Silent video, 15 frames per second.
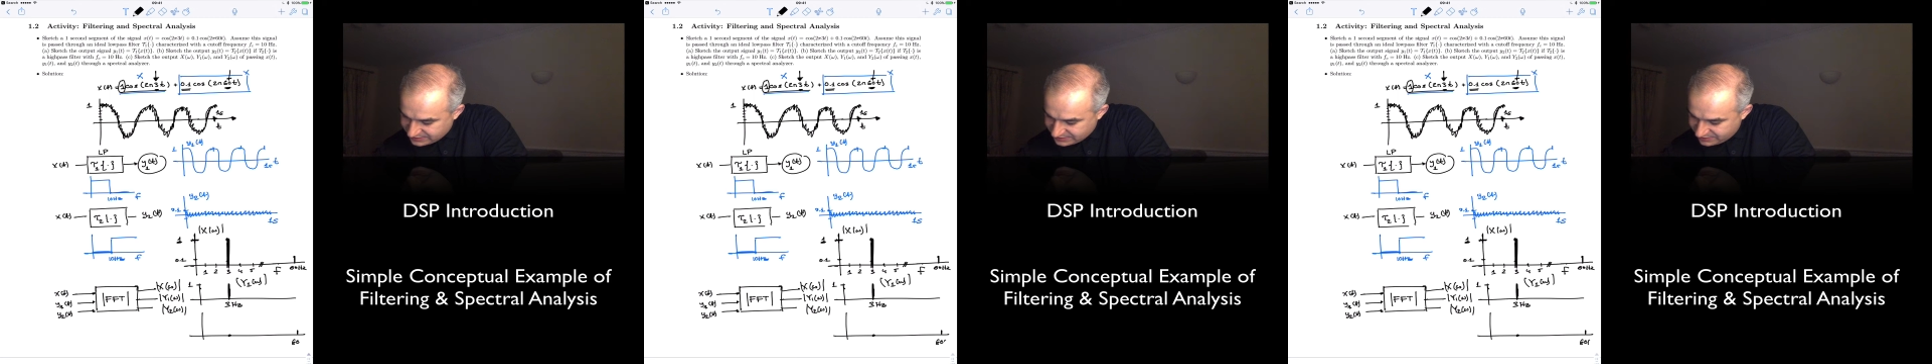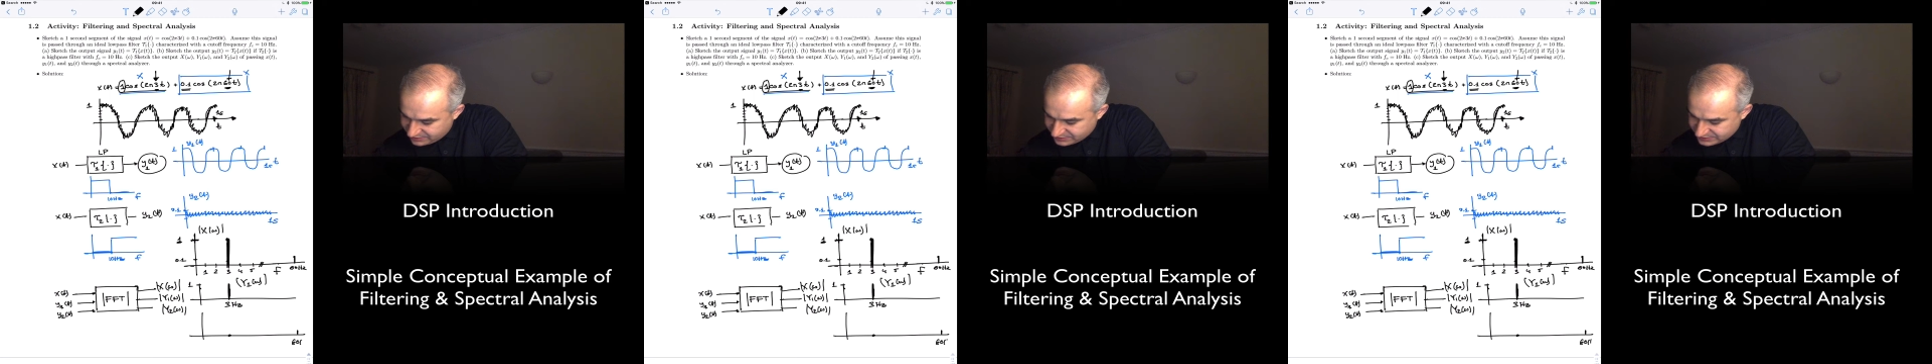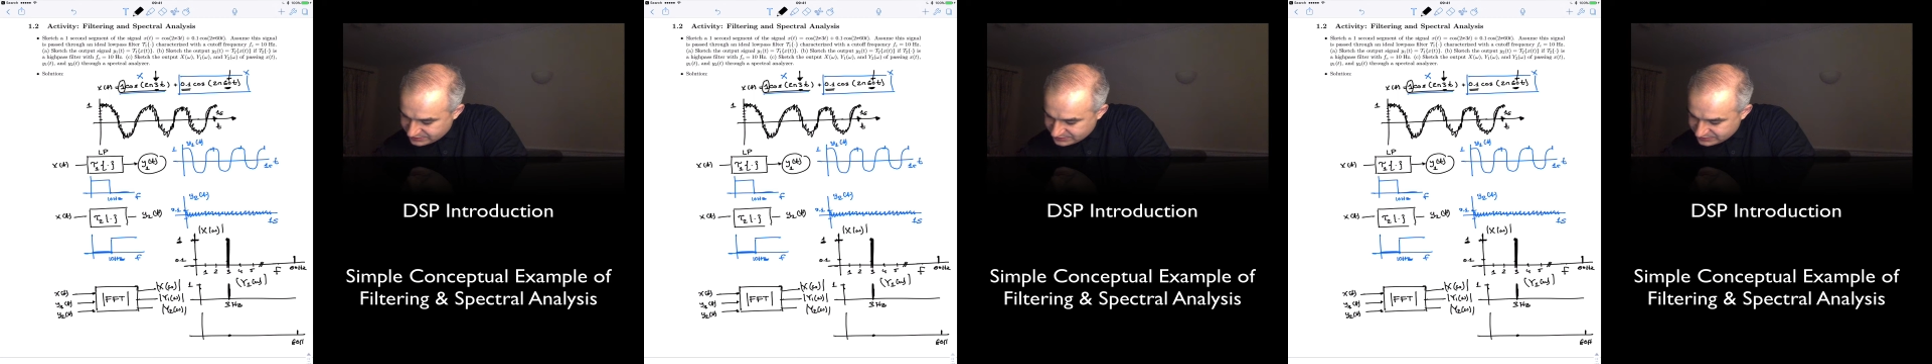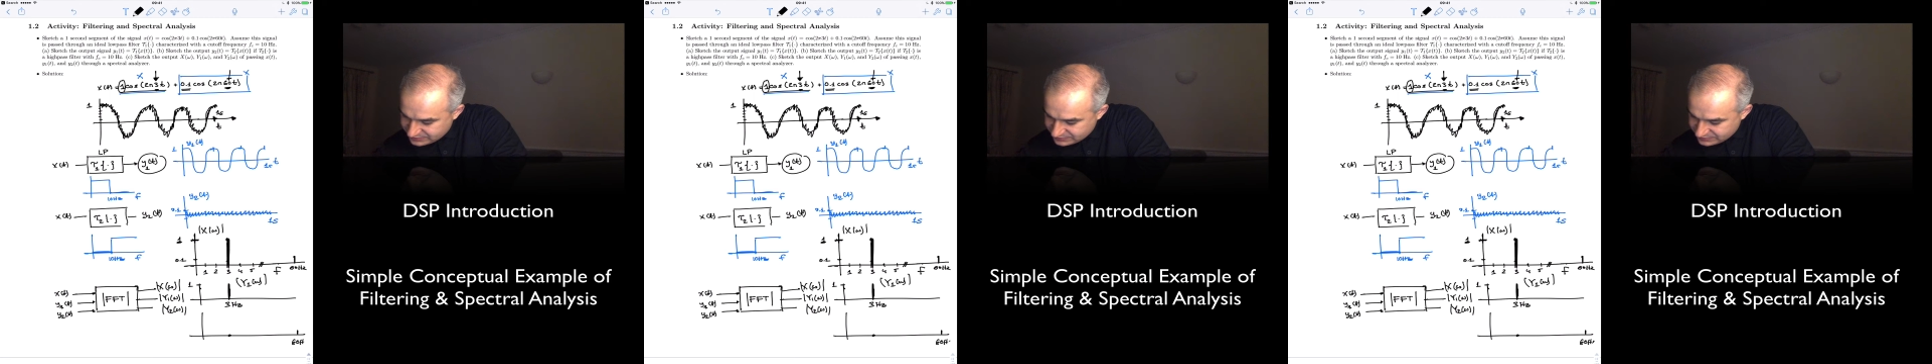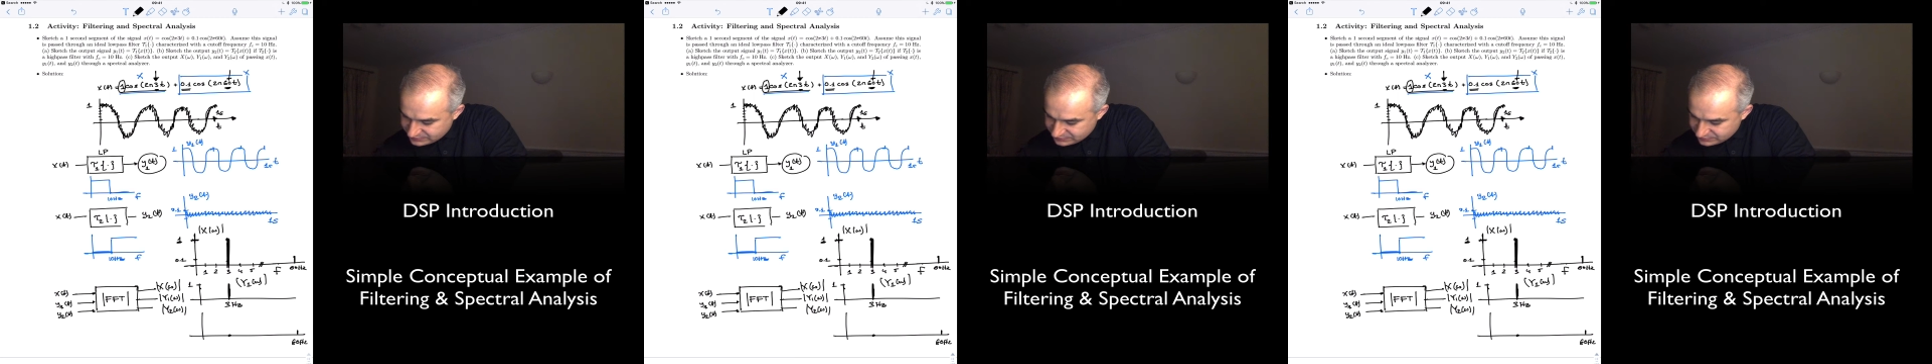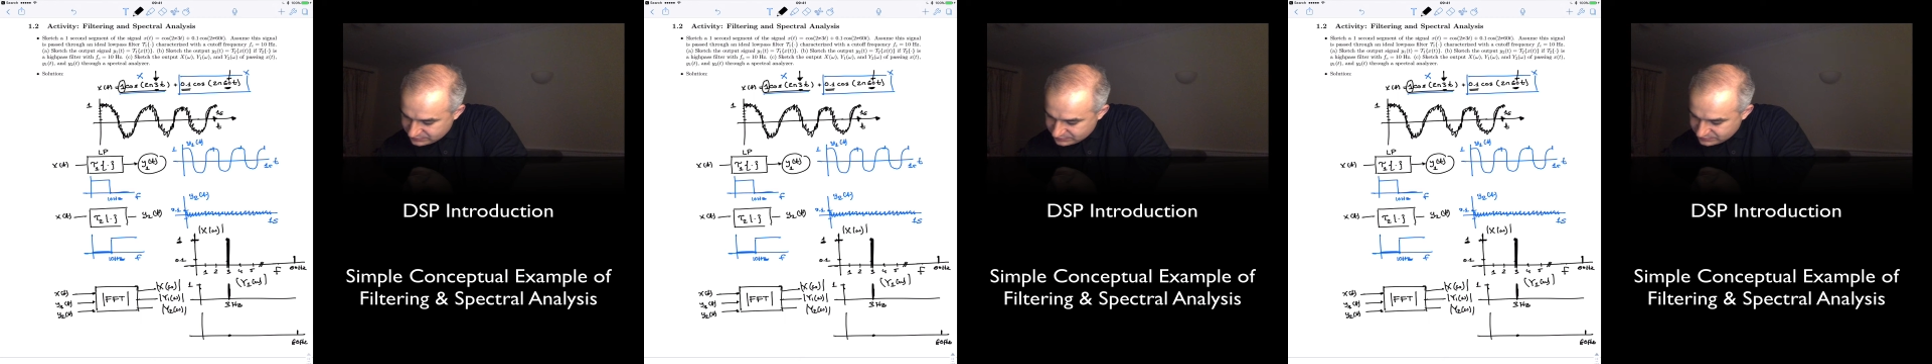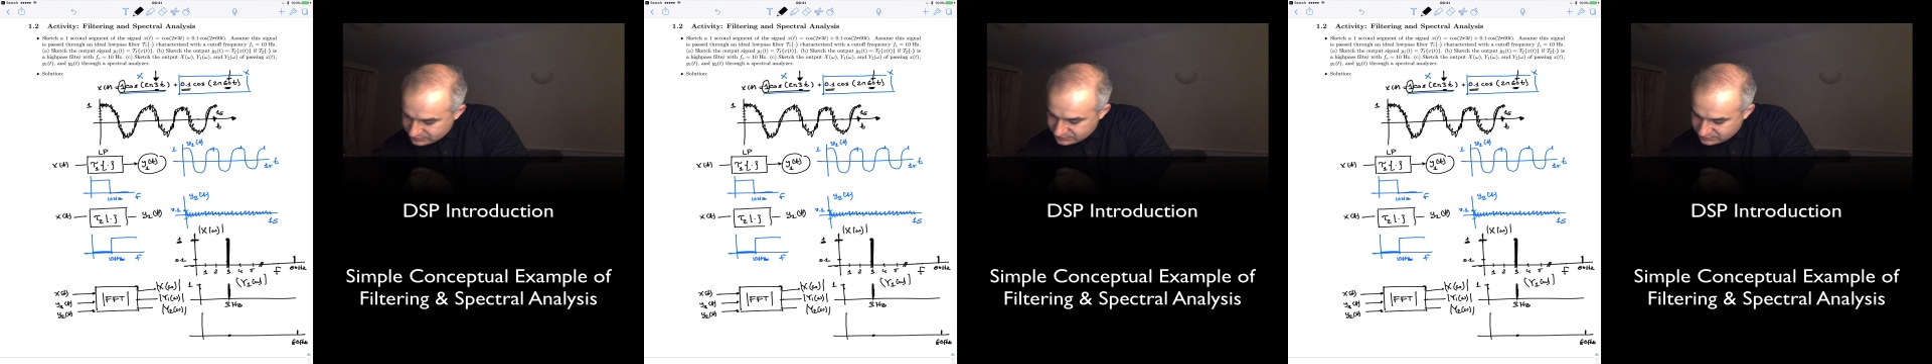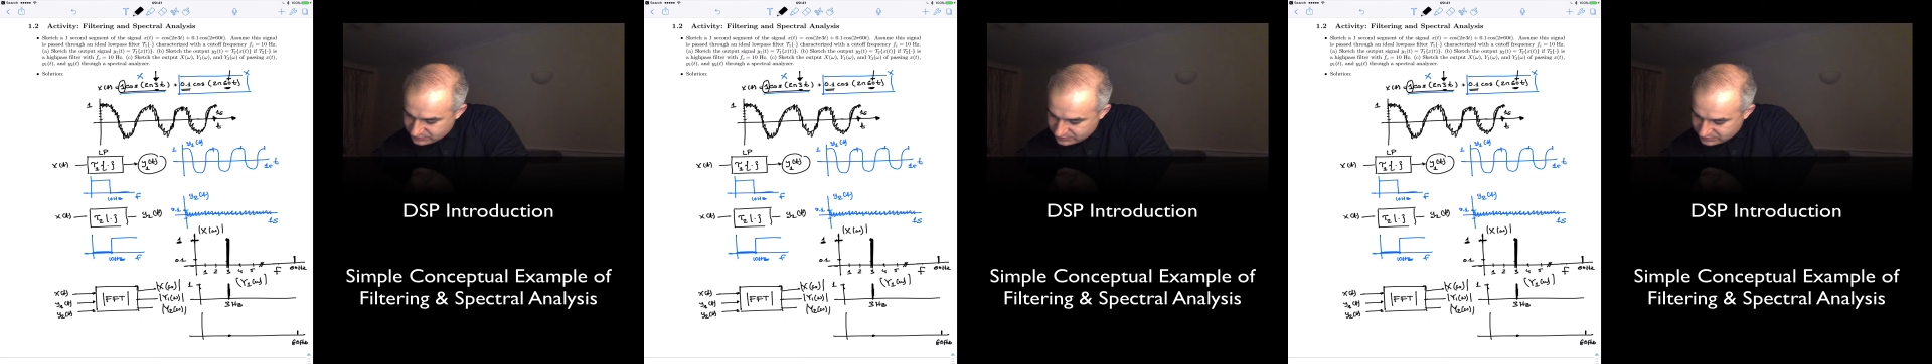Hz
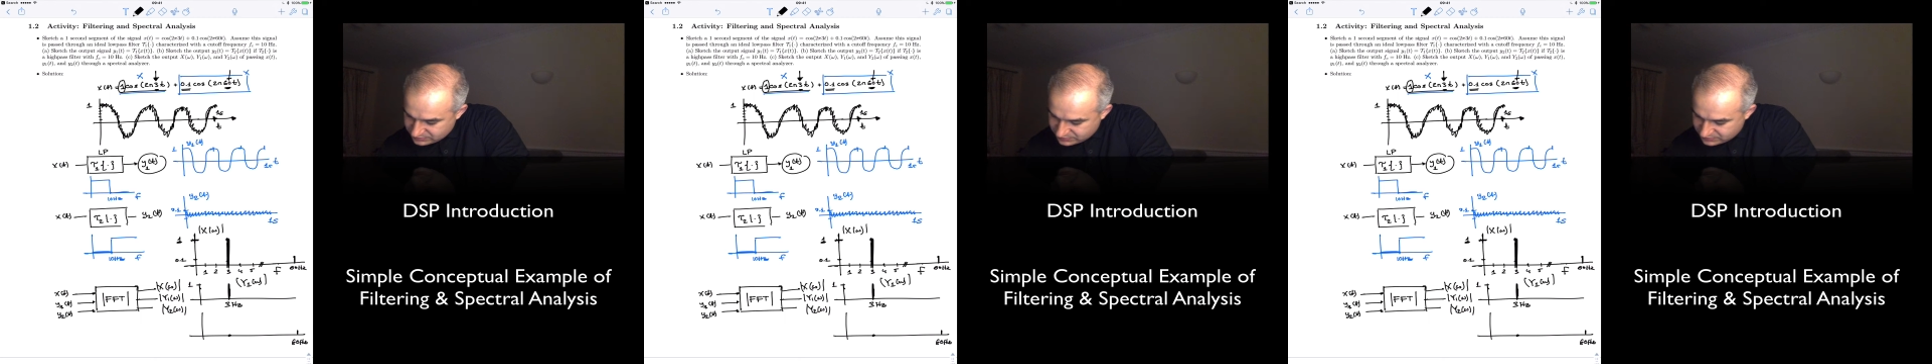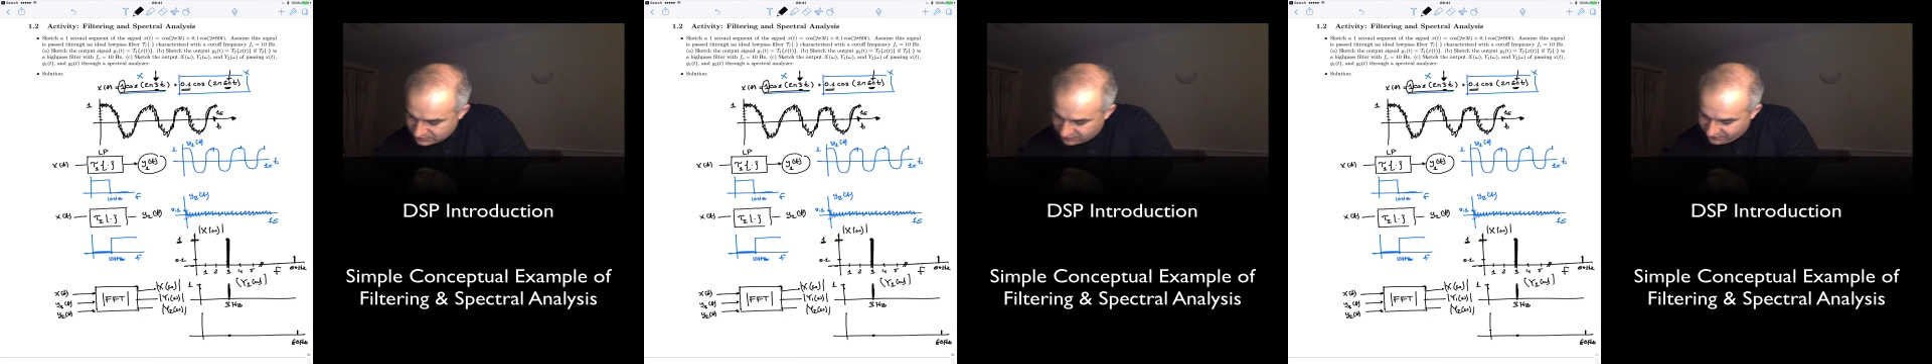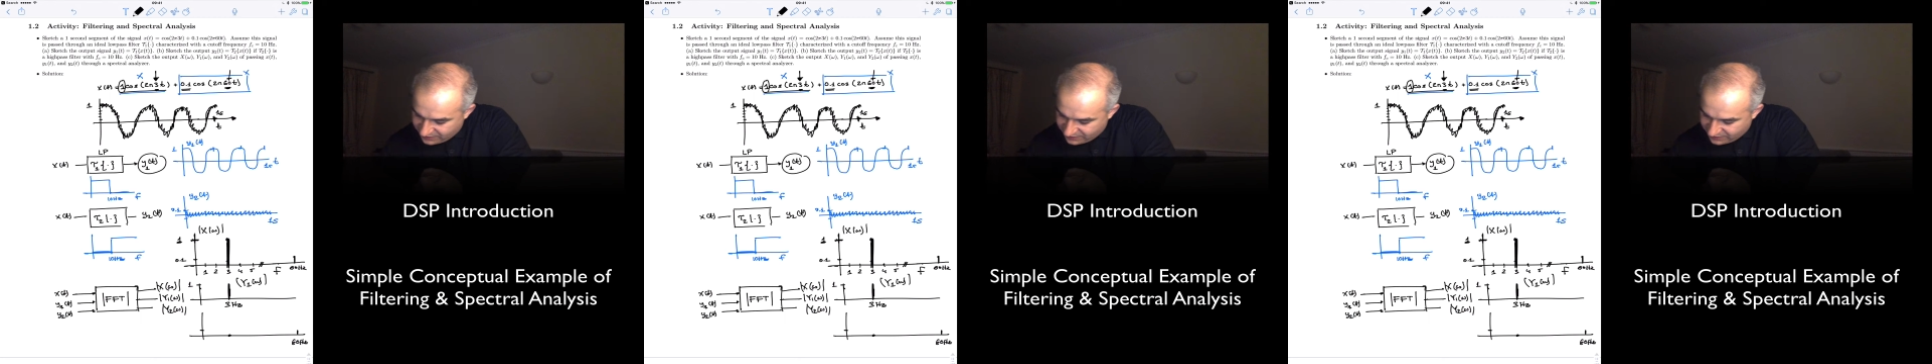of